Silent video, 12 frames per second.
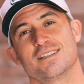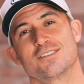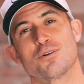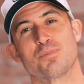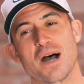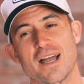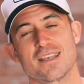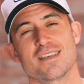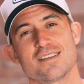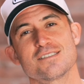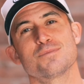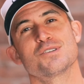Your body
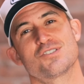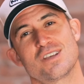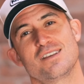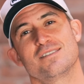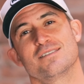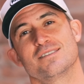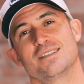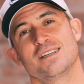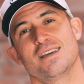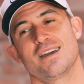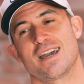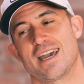is a machine.
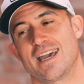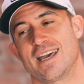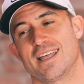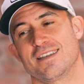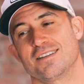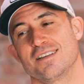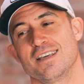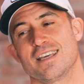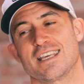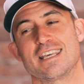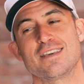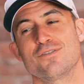And
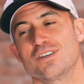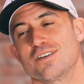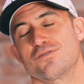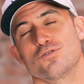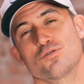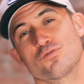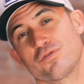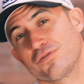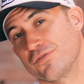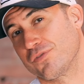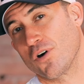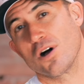even if you
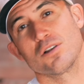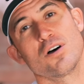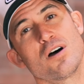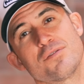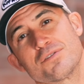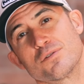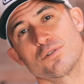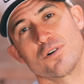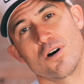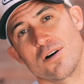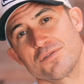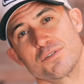fall off the,
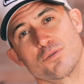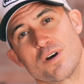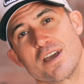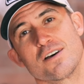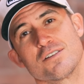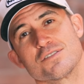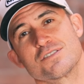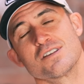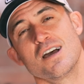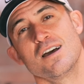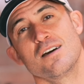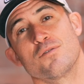off the rails
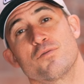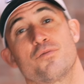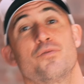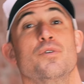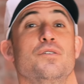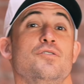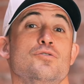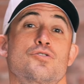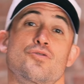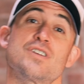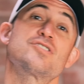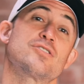
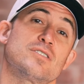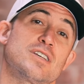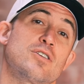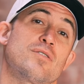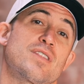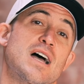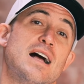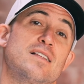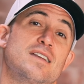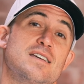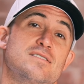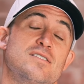nutritionally over the
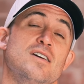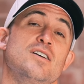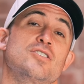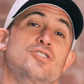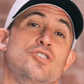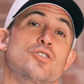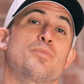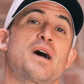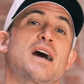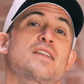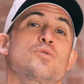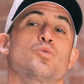holidays, your
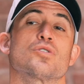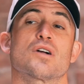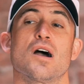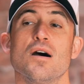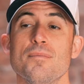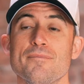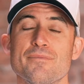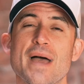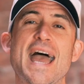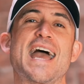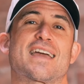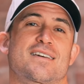body will come
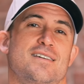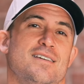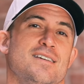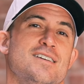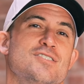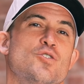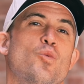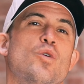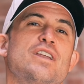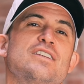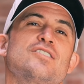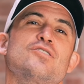back to
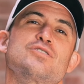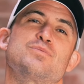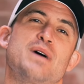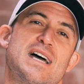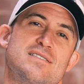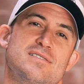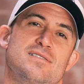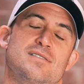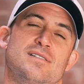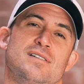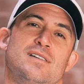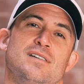what it knows best,
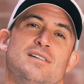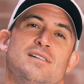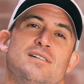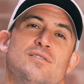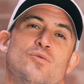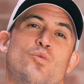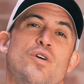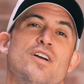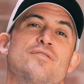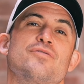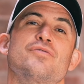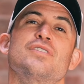where
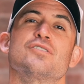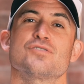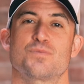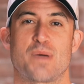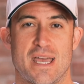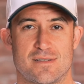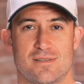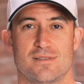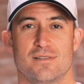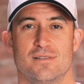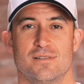it feels best.